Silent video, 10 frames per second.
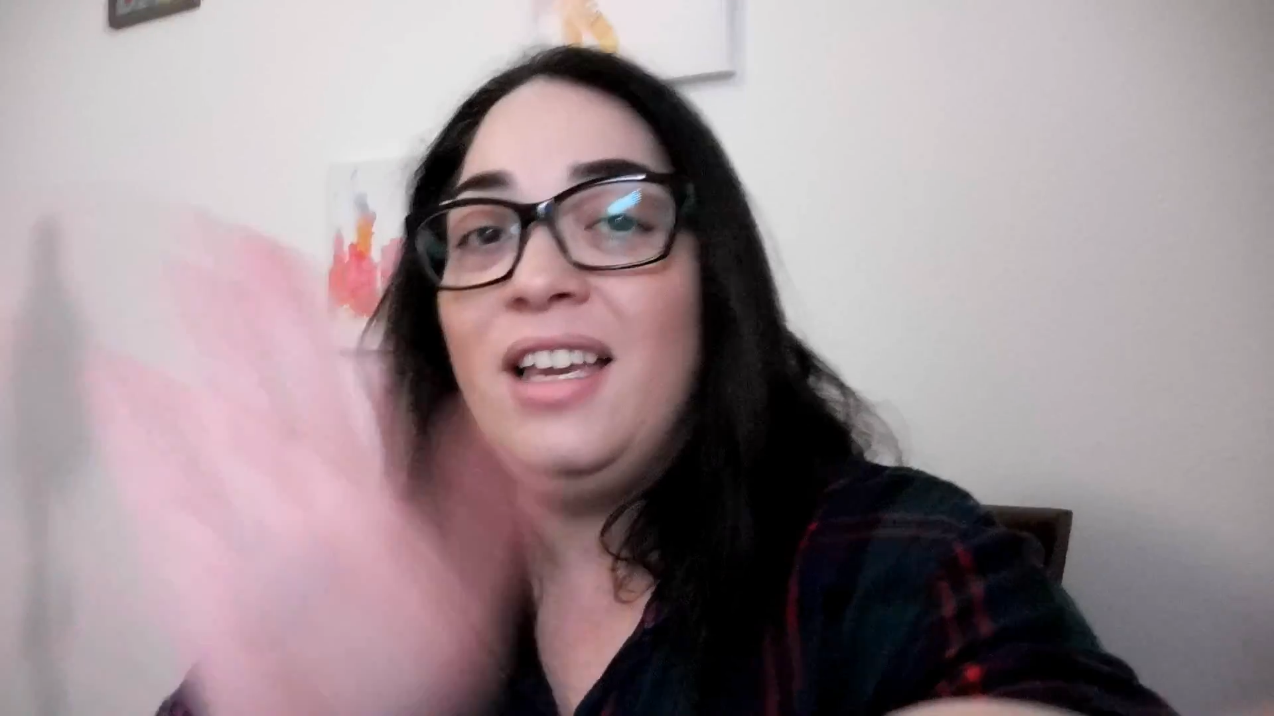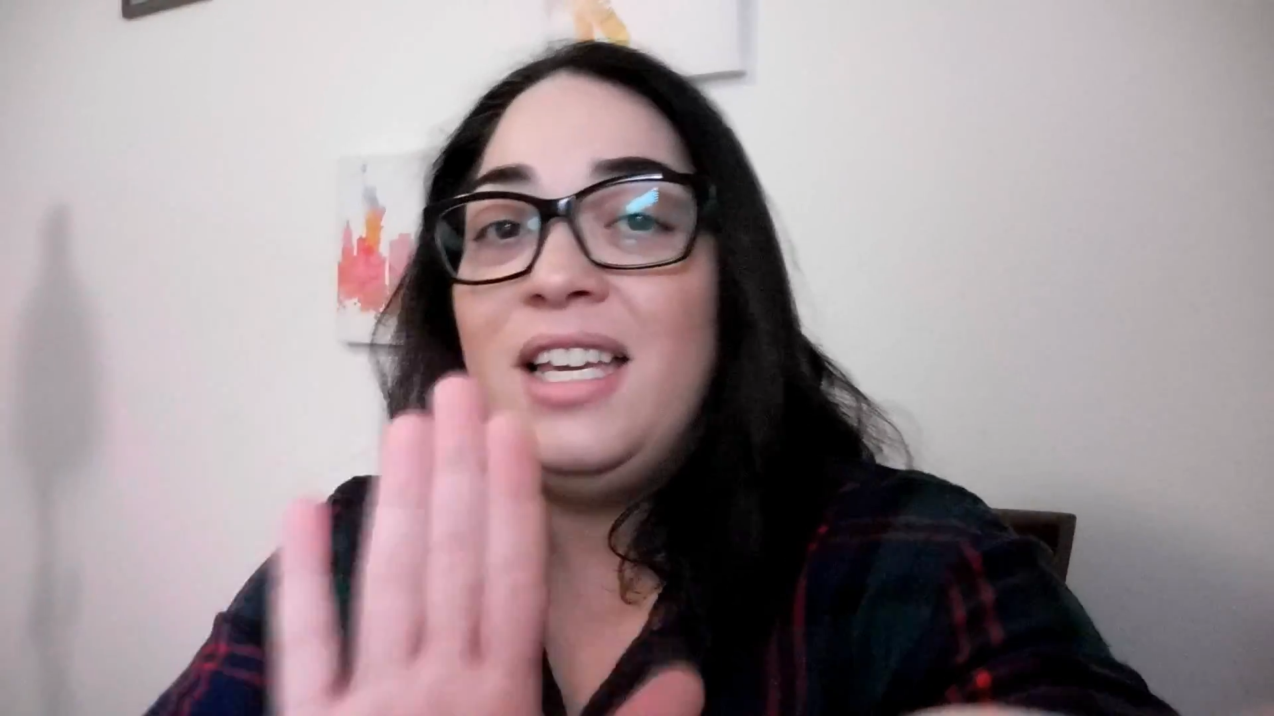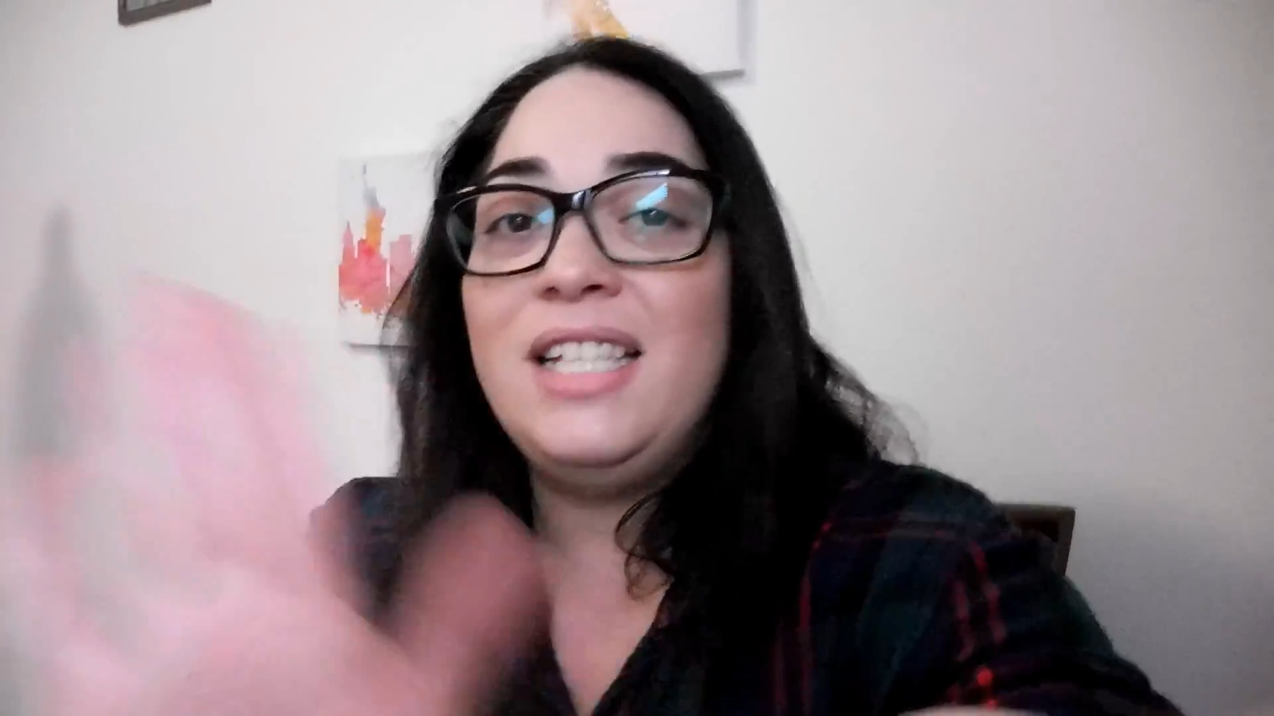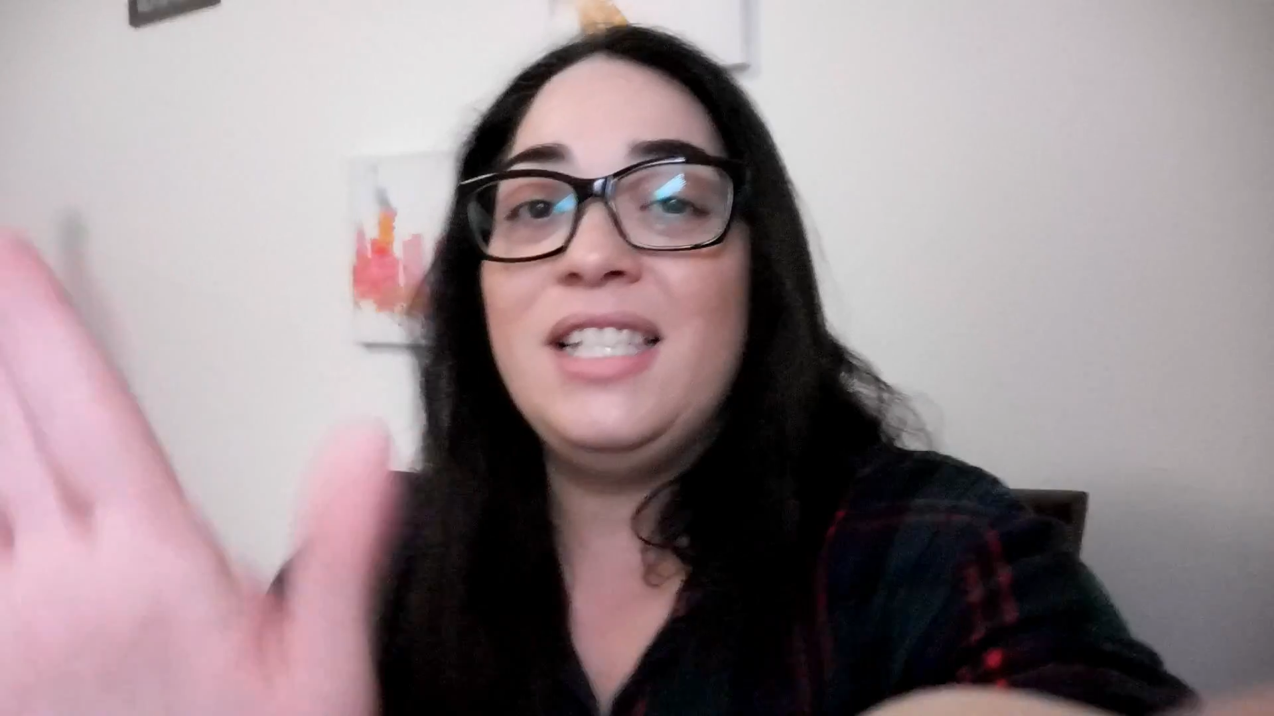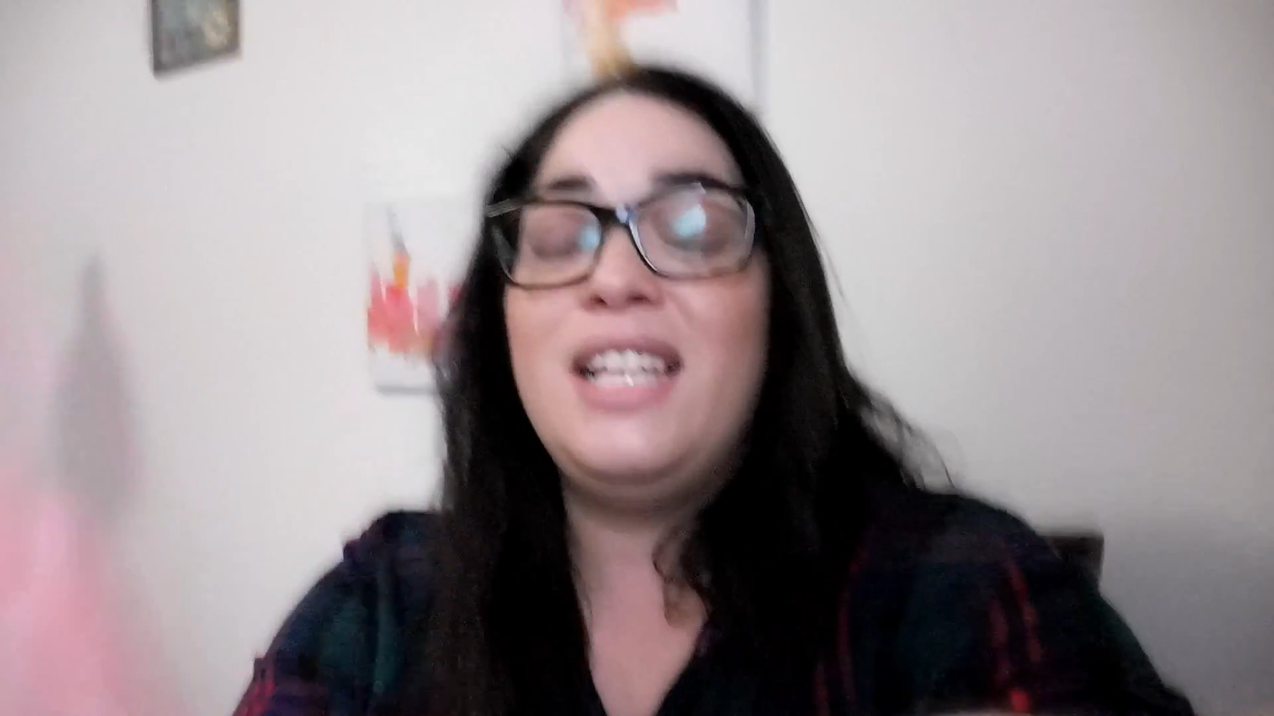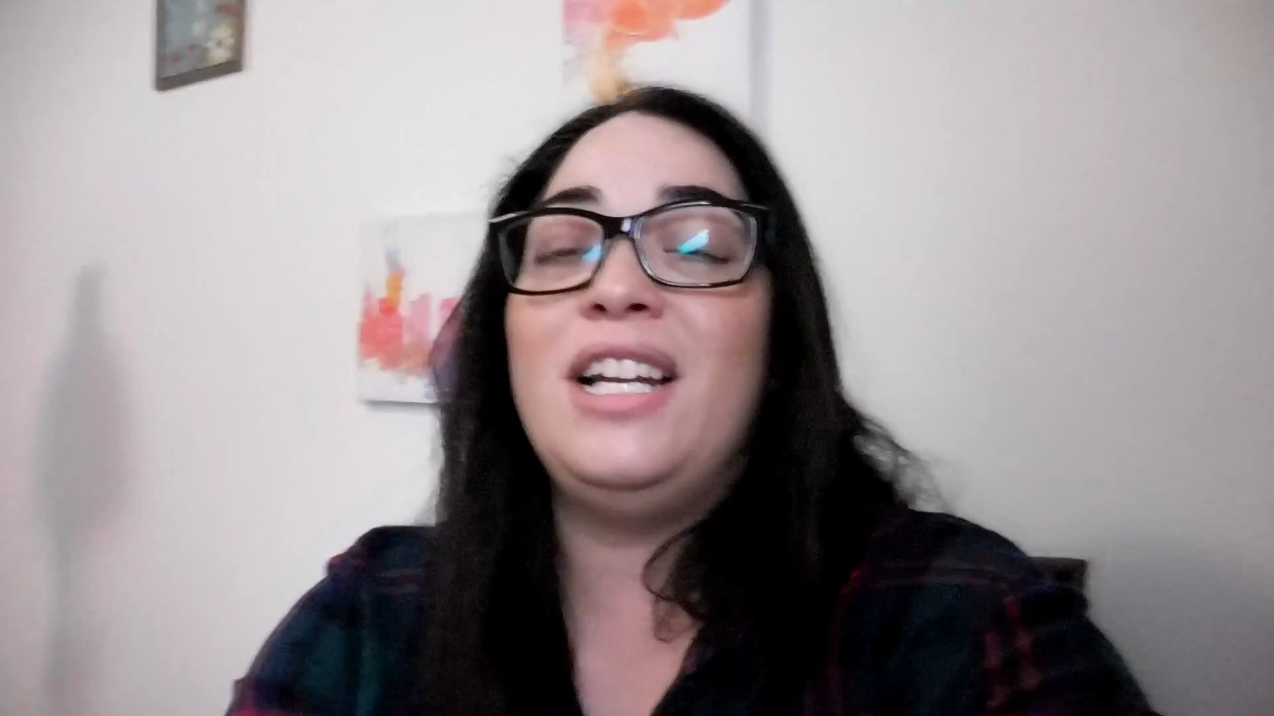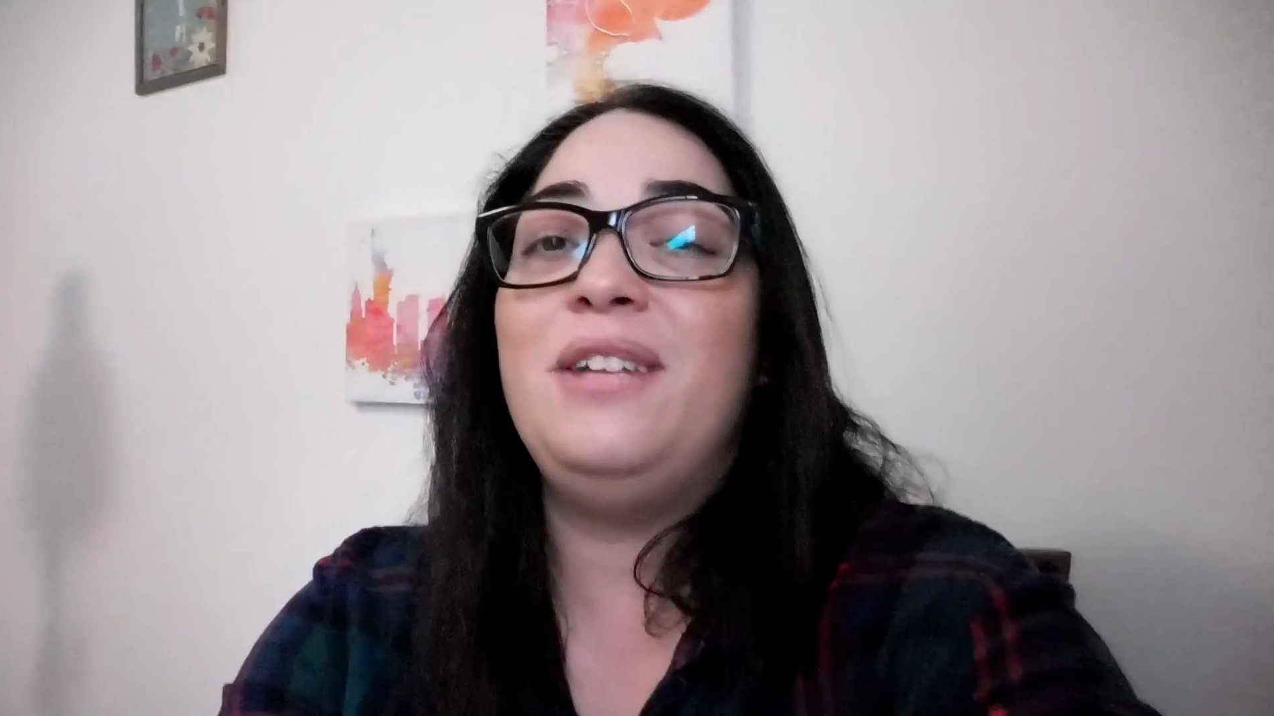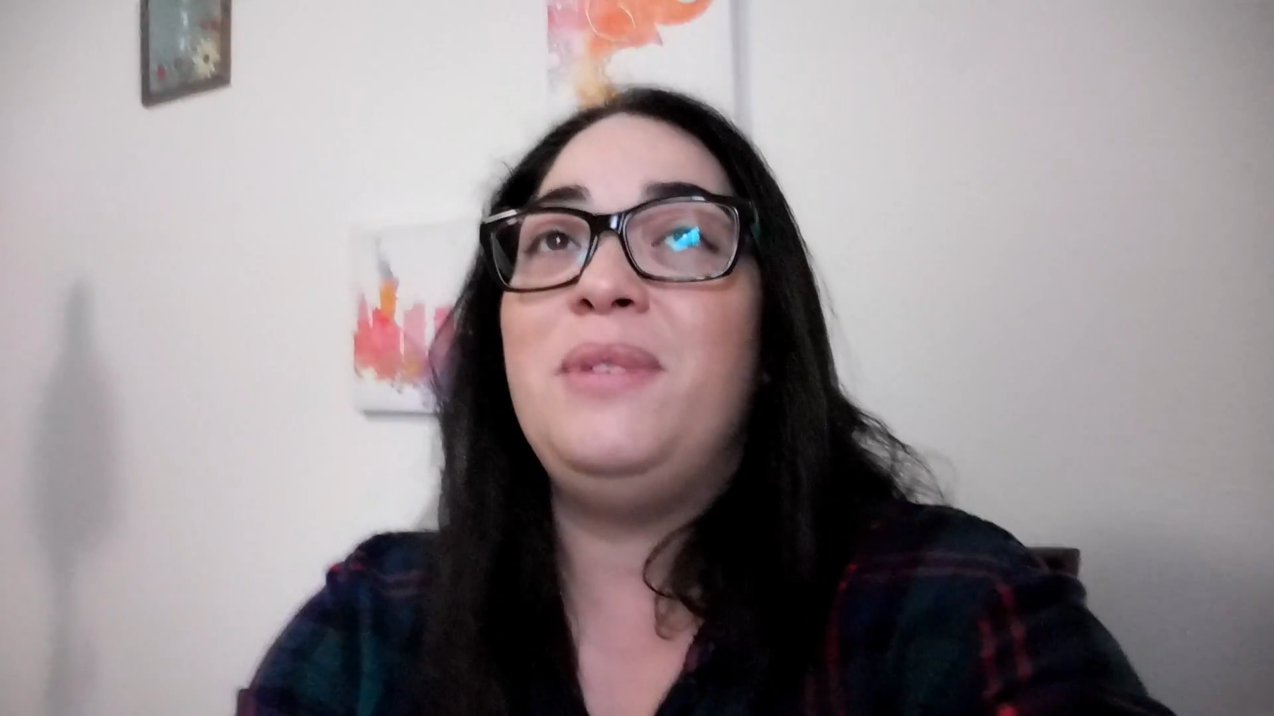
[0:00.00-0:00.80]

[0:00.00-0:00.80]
He's gonna